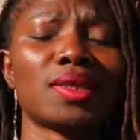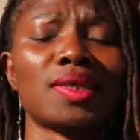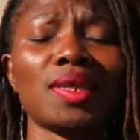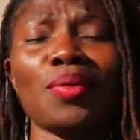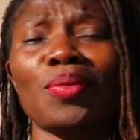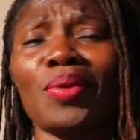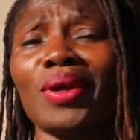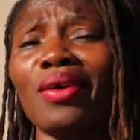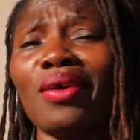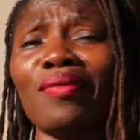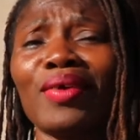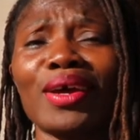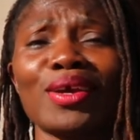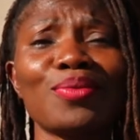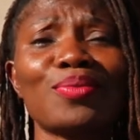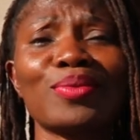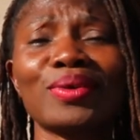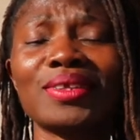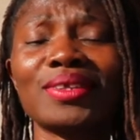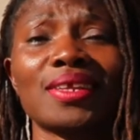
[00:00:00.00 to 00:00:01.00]
say whatever
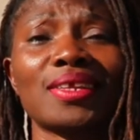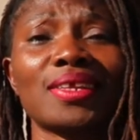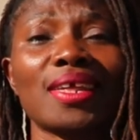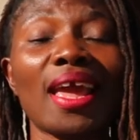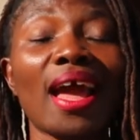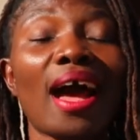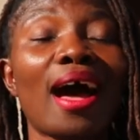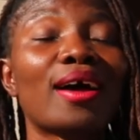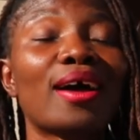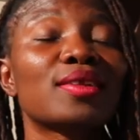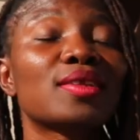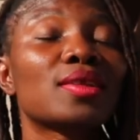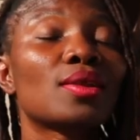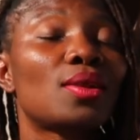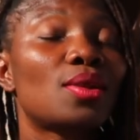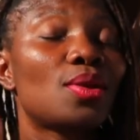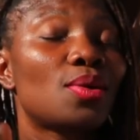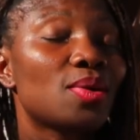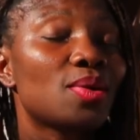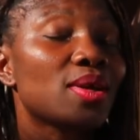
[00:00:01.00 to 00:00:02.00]
you want to say as
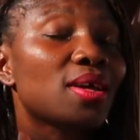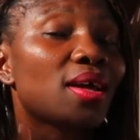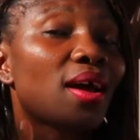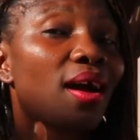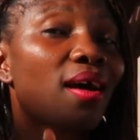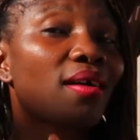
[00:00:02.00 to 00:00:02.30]
long